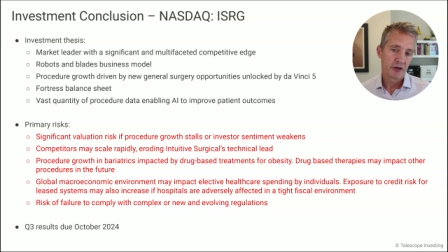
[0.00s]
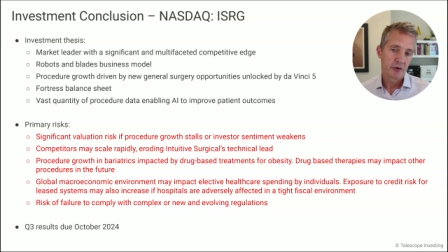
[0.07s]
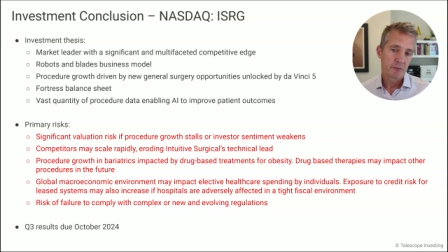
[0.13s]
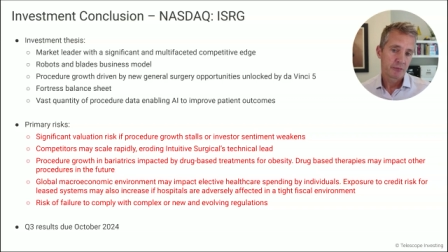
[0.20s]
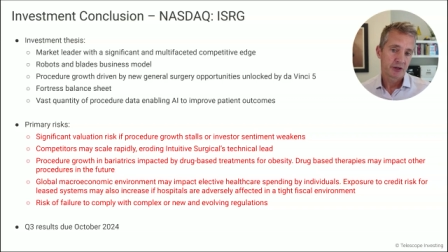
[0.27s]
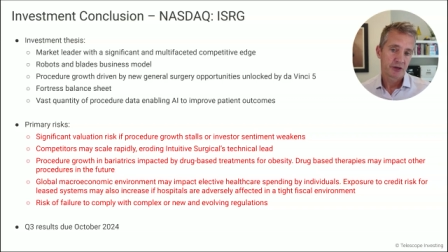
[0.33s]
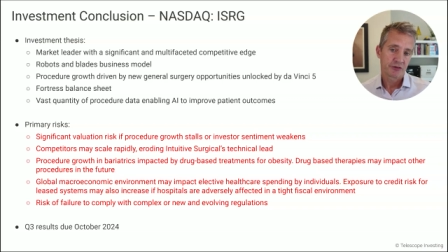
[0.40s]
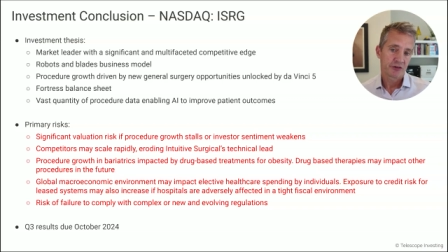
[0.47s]

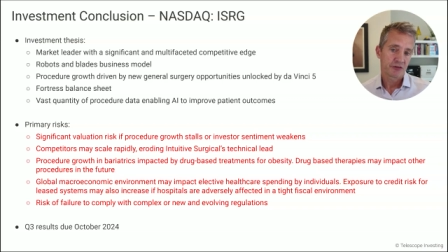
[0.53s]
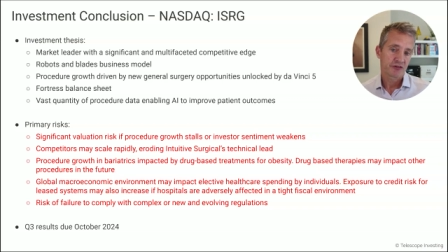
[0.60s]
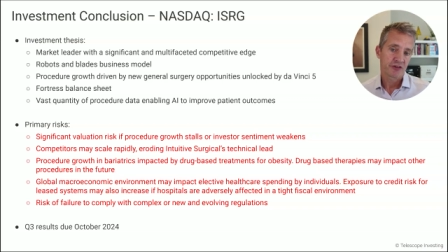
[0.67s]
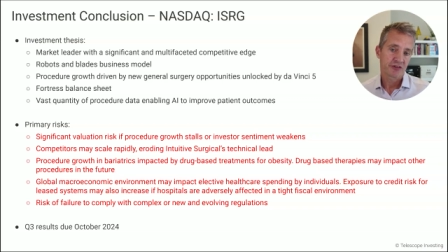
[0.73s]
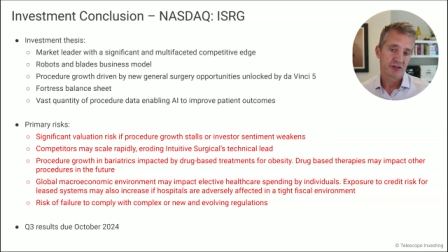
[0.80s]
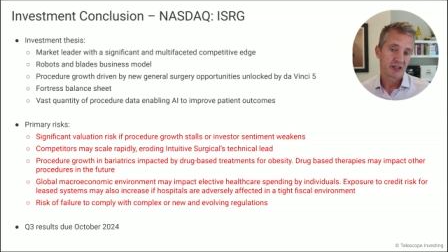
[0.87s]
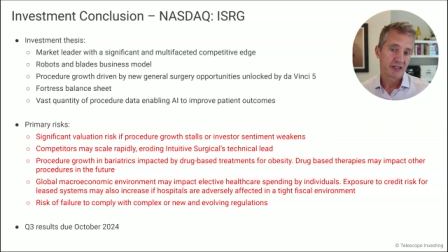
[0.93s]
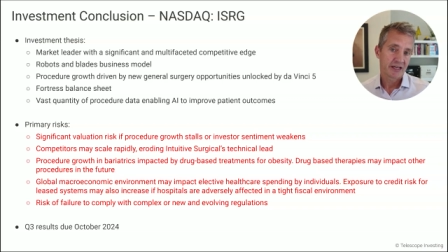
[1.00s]
because it's just
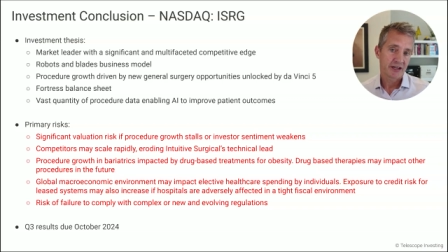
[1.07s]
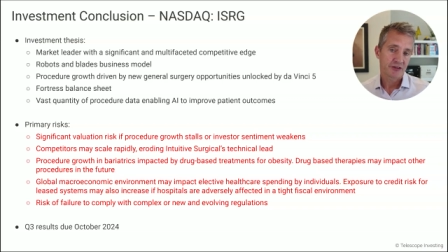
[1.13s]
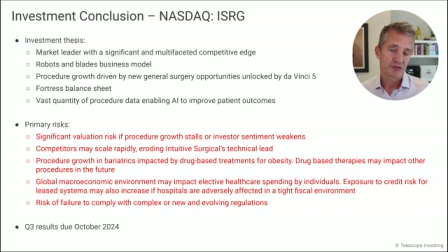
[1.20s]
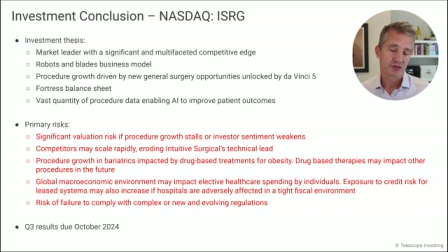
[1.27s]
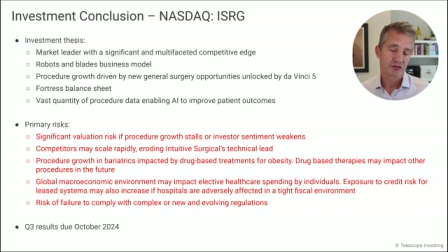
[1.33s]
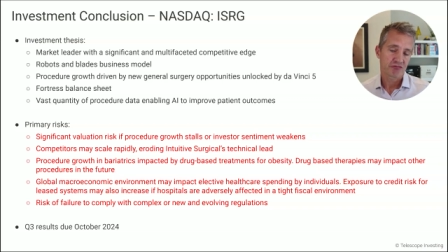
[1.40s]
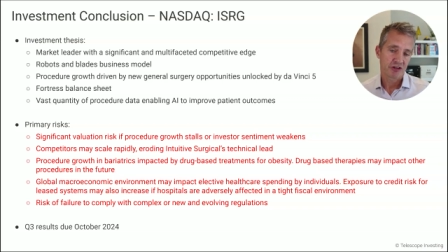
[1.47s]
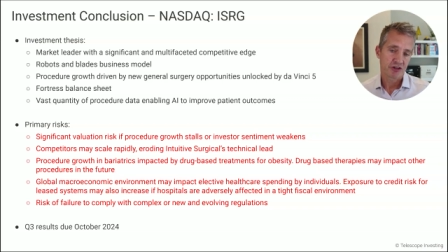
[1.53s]
a less
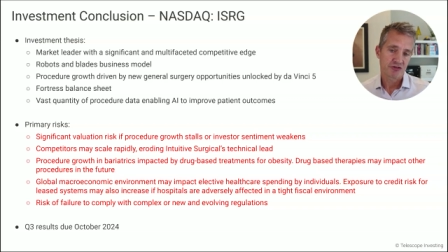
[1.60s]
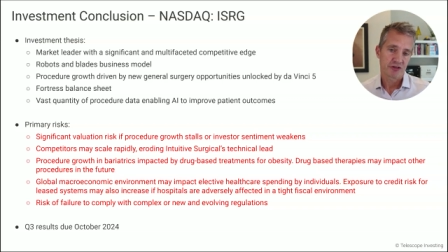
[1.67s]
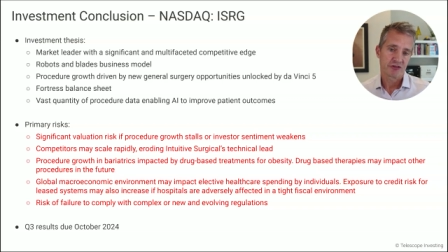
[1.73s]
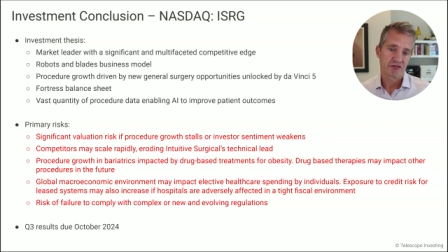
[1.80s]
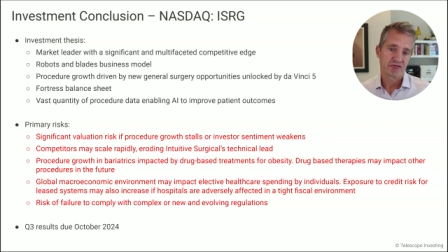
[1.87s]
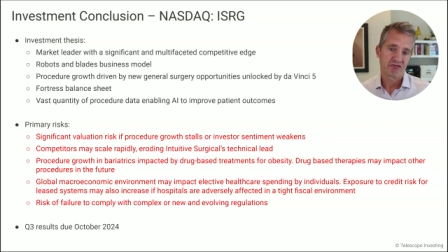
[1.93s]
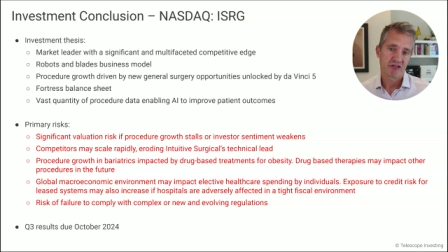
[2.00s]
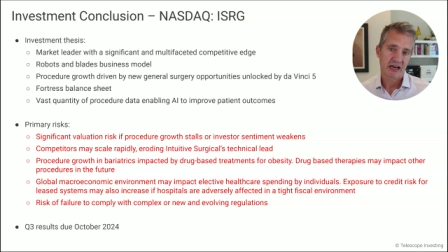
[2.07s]
stringent
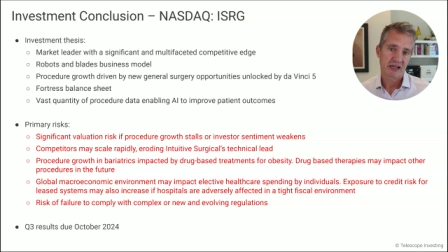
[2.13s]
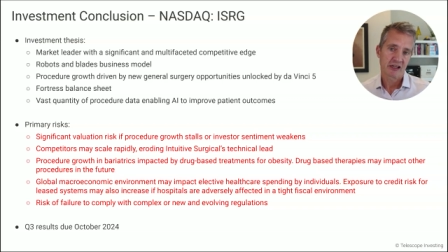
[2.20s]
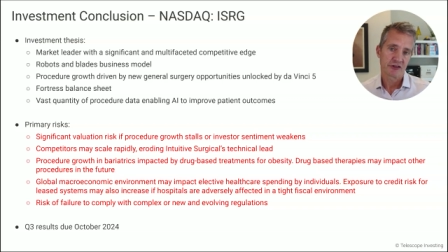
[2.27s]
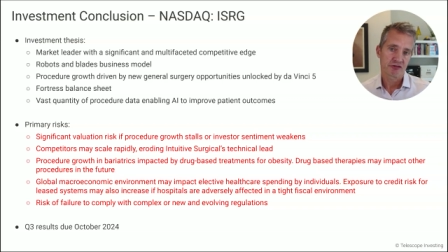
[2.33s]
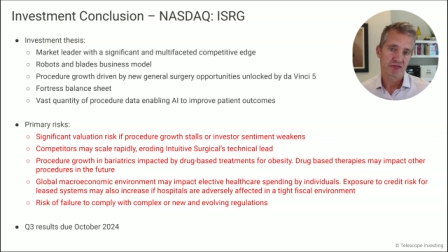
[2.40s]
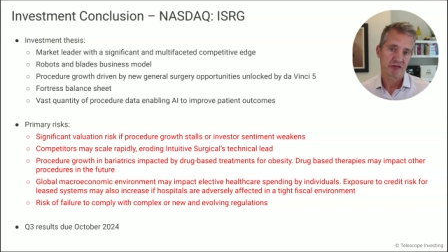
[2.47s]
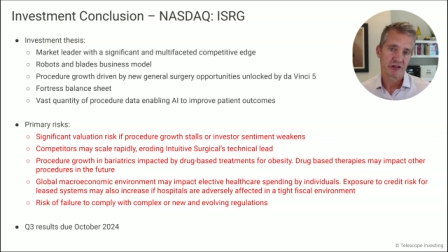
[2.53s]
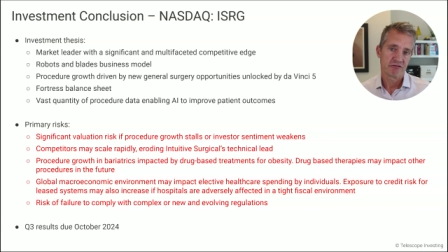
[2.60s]

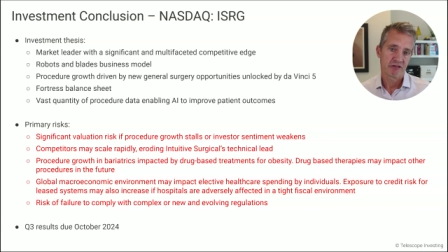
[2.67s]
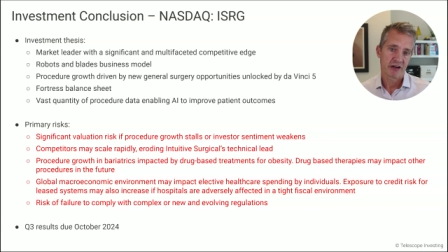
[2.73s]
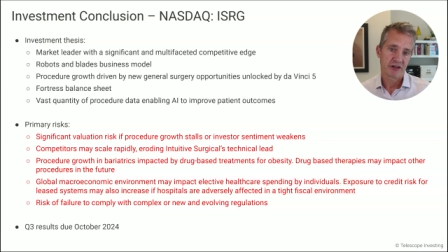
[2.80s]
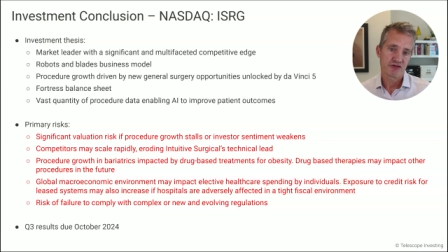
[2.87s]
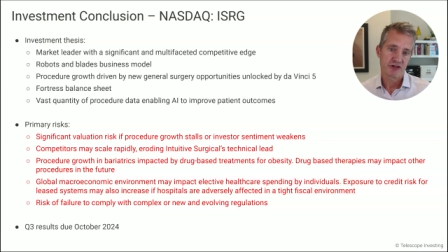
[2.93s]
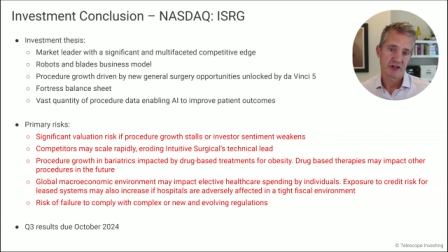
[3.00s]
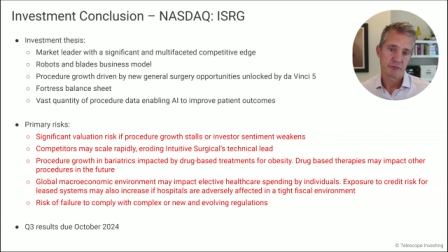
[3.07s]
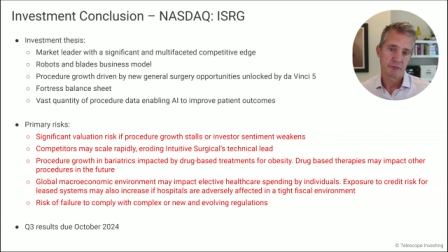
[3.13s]
regulatory
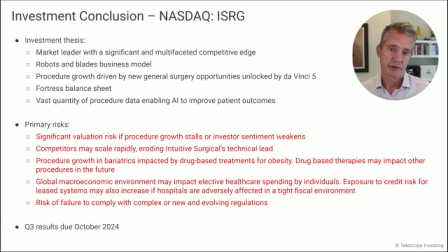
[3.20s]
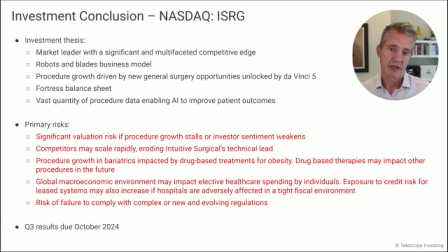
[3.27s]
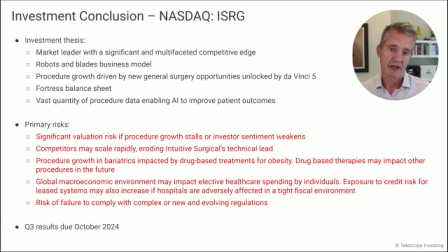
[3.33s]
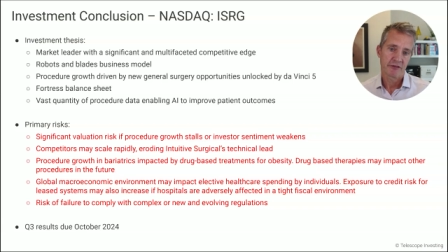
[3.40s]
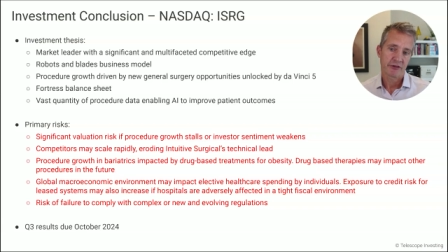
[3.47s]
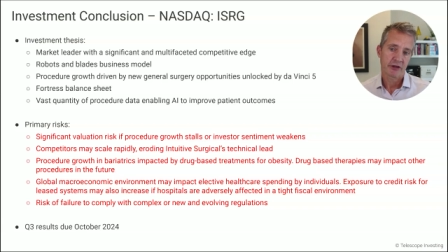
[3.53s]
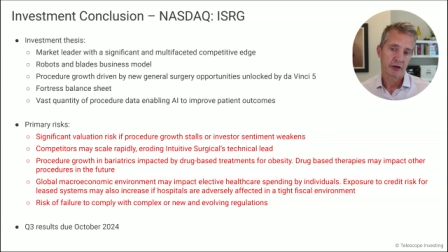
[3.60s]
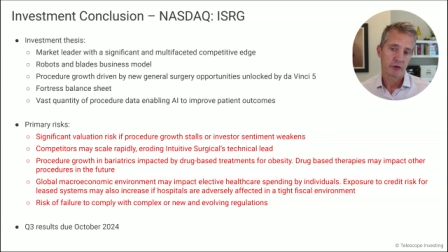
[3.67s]
regime there
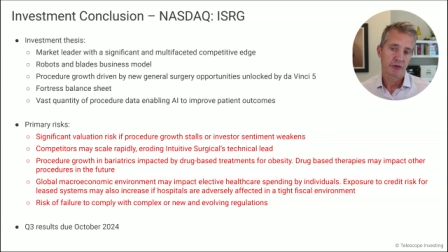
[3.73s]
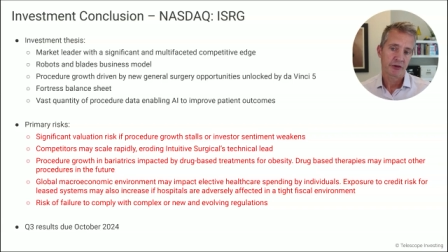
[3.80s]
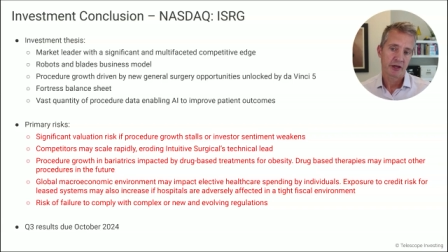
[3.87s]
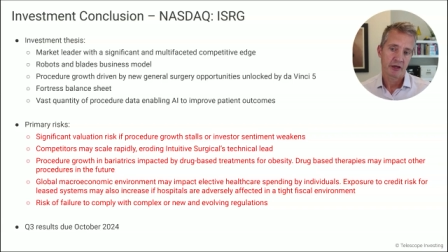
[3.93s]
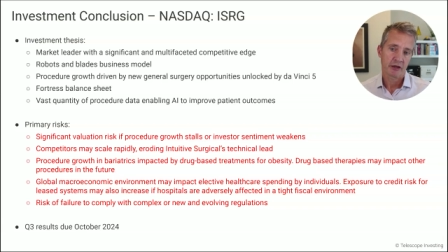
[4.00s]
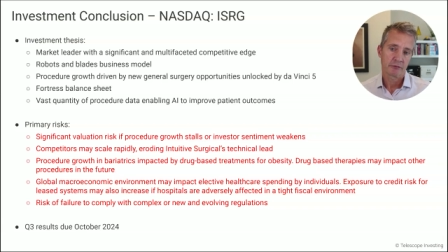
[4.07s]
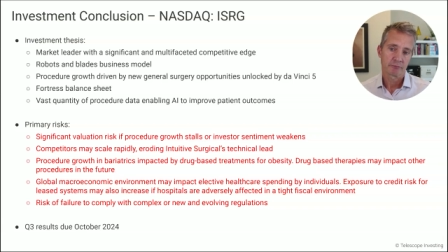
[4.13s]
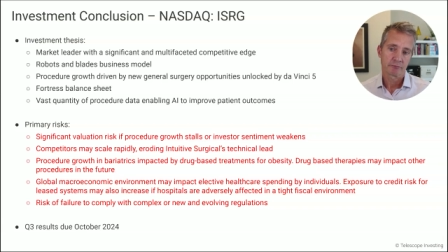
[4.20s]
for
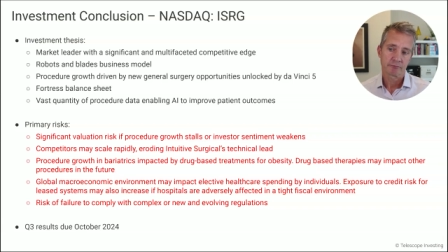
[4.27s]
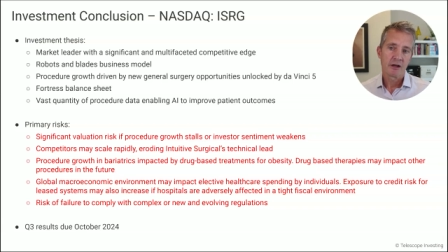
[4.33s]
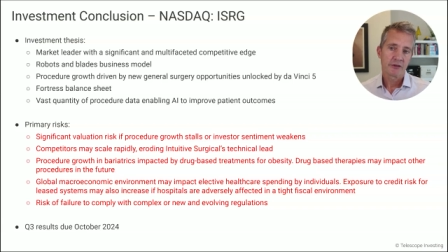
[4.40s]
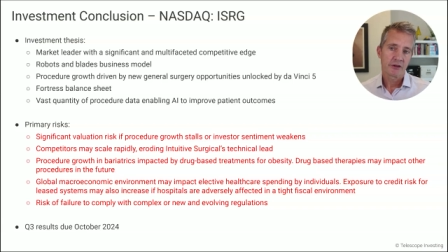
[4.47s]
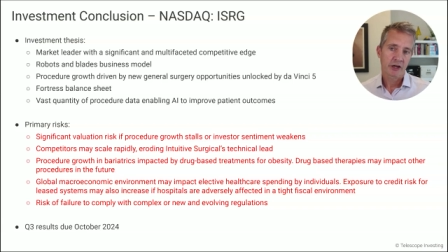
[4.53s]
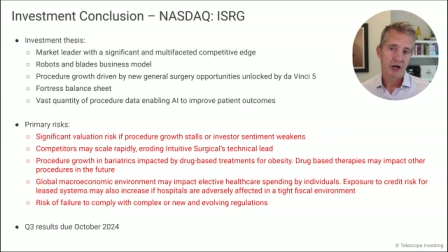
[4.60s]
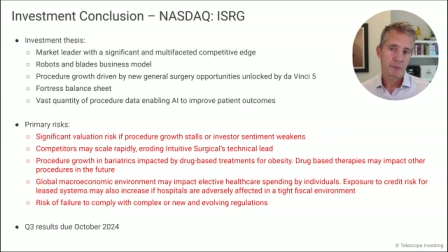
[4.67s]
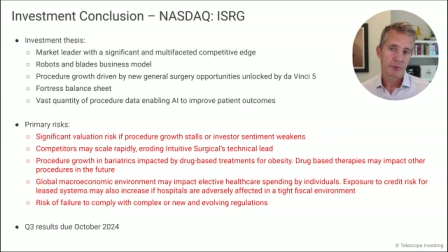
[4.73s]
healthcare. The
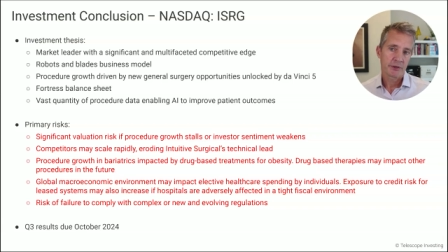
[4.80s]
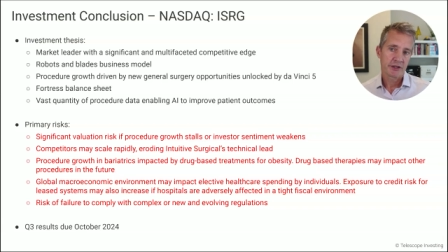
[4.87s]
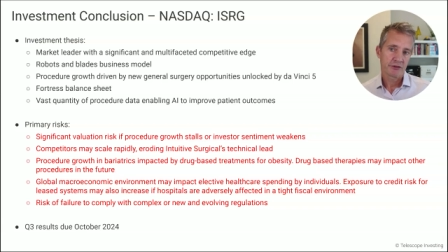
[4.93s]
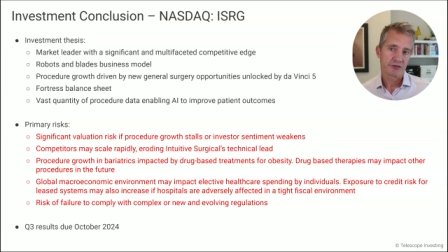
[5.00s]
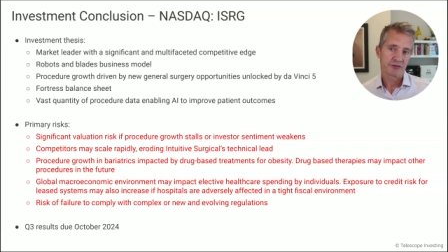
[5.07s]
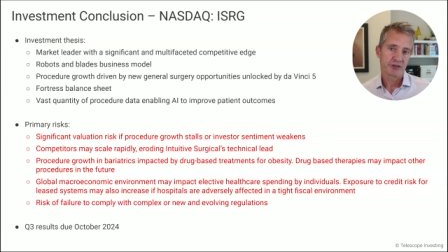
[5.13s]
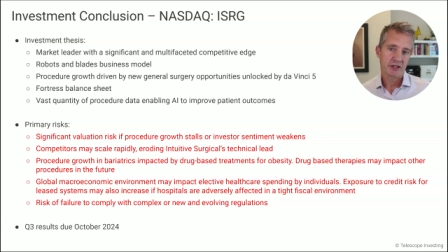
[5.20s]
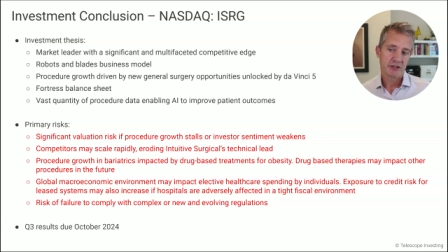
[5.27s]
company has
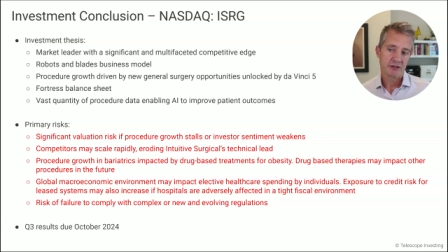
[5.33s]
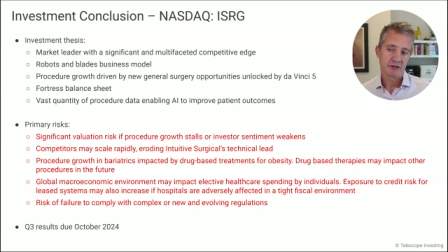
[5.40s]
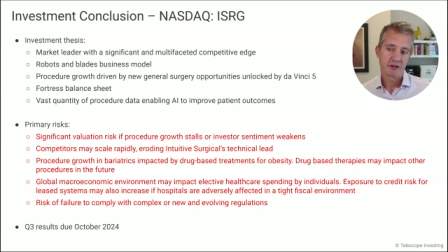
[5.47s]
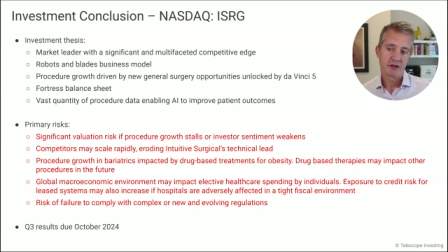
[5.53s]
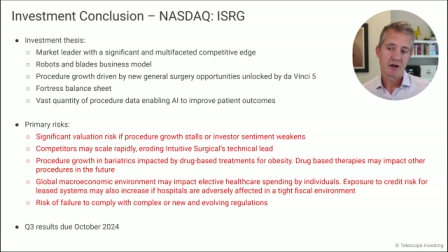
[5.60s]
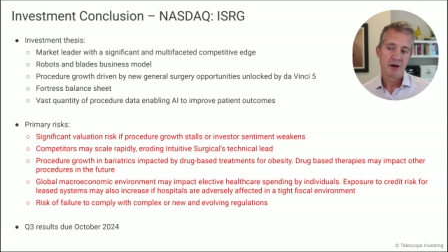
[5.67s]
seen